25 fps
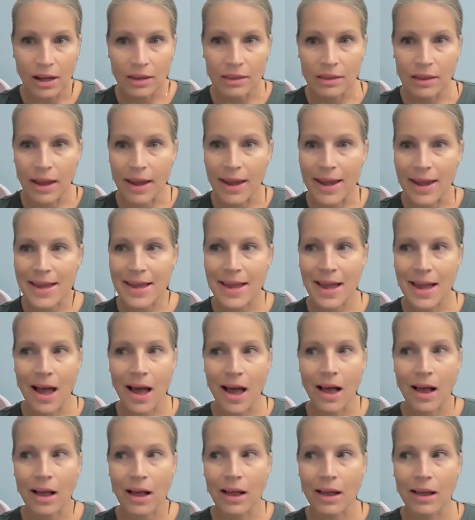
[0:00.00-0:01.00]
Like
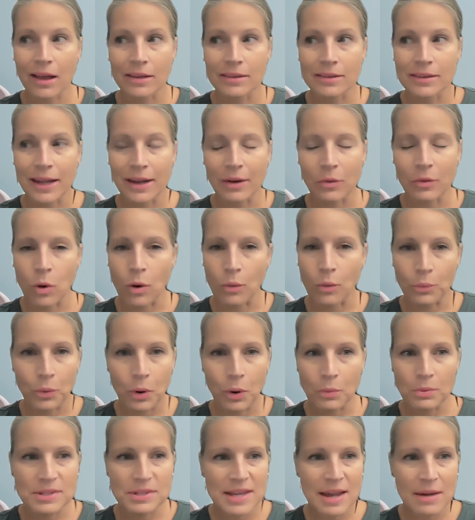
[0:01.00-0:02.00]

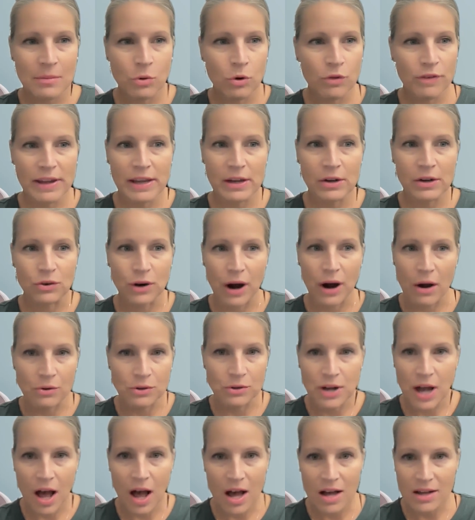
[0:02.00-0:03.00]
what was that movie,
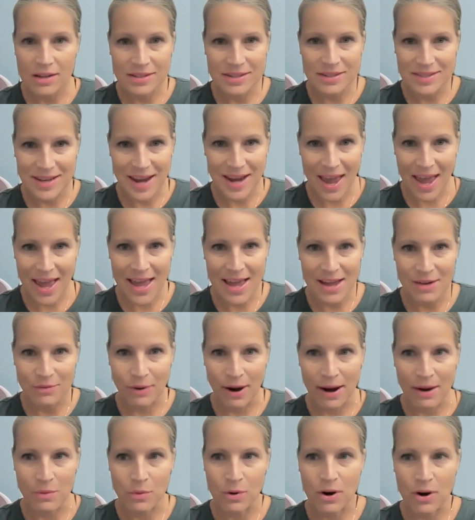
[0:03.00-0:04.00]
Groundhog's Day, right?